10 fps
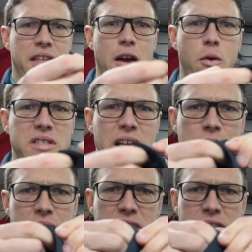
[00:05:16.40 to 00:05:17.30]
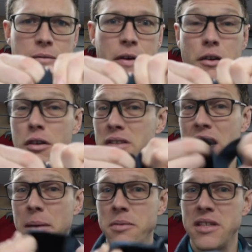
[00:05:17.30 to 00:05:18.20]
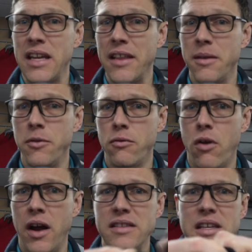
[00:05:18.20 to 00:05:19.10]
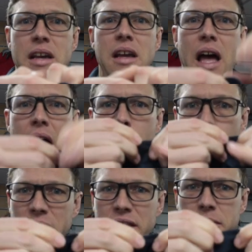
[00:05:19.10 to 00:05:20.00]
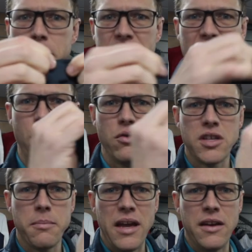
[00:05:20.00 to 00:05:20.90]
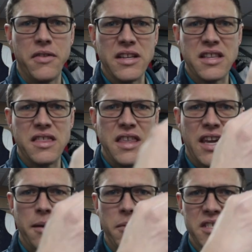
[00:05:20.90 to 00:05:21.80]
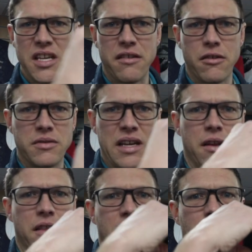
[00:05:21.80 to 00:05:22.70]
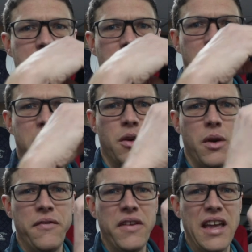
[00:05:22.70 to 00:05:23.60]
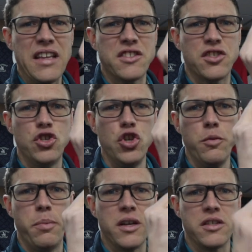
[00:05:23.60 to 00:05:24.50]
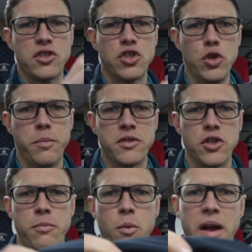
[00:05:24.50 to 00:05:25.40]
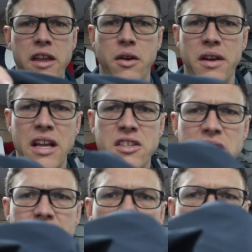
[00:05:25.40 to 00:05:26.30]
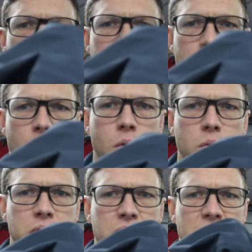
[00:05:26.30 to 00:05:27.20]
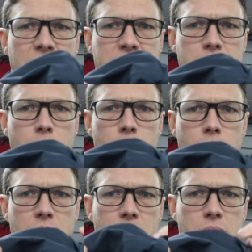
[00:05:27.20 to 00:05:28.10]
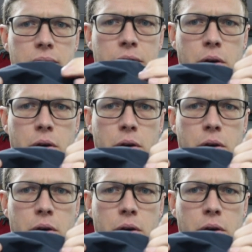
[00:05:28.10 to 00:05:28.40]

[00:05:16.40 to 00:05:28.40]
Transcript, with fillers: they always have these Velcro tabs to get them the right width, but they're also made of this thicker material down at the cuffs. So if it gets super wet, you can actually fold these, ooh, can't